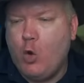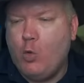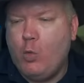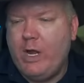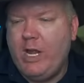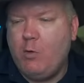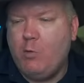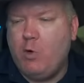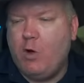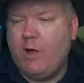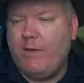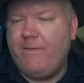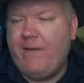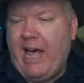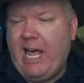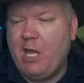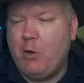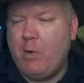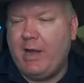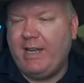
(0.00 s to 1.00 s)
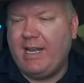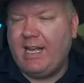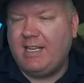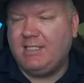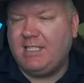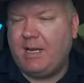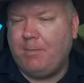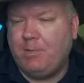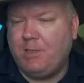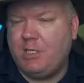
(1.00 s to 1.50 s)
We will evaluate
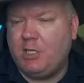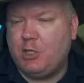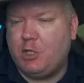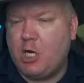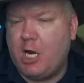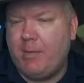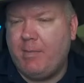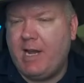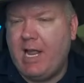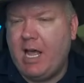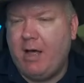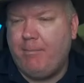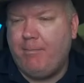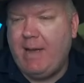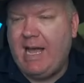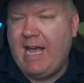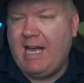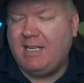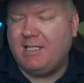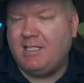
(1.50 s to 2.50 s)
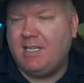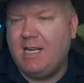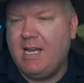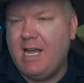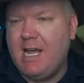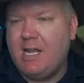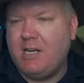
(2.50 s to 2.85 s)
next steps to determine how best